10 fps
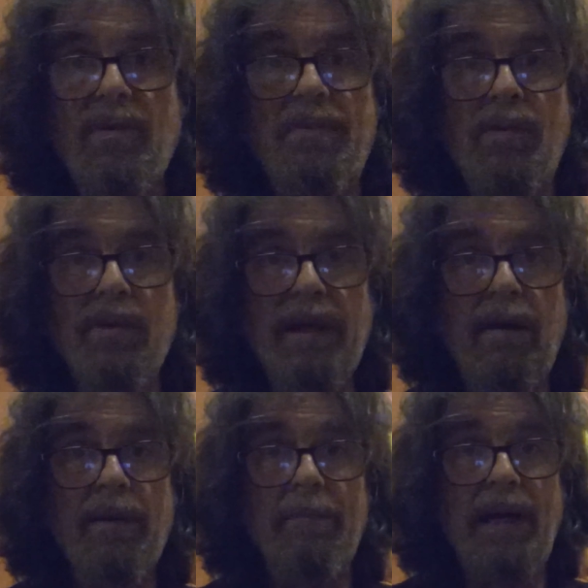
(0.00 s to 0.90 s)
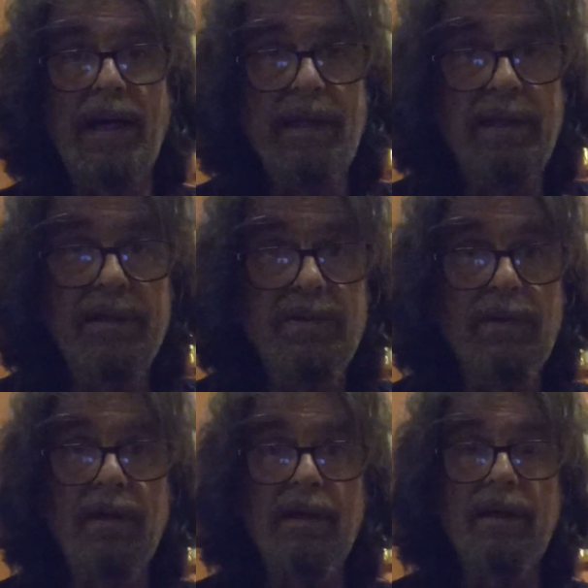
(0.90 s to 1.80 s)
to be without a body in the
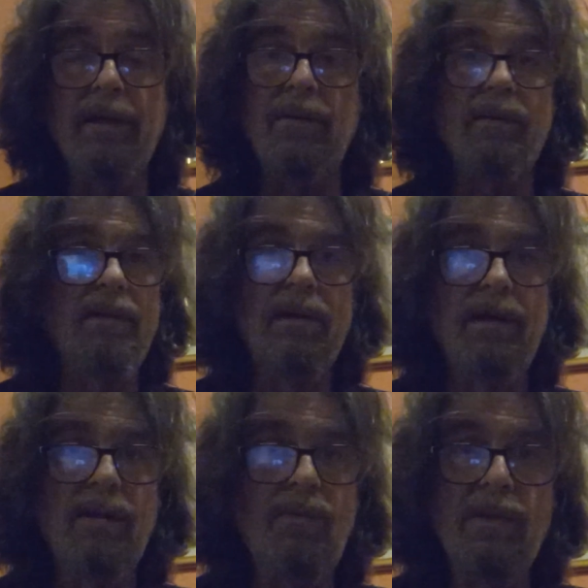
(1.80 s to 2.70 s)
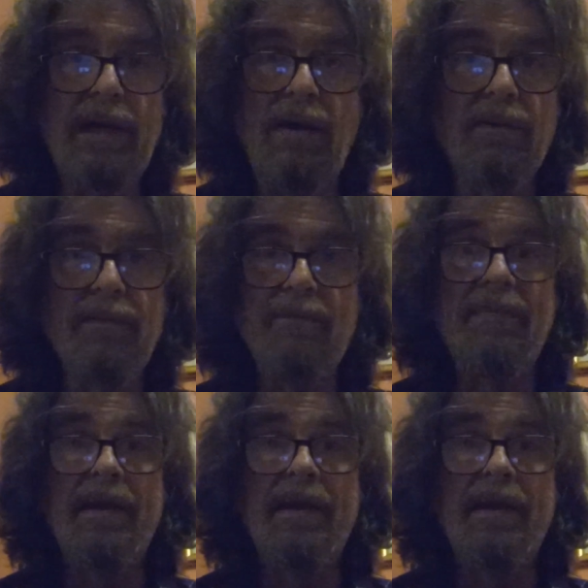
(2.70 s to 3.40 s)
trunk and, you know, without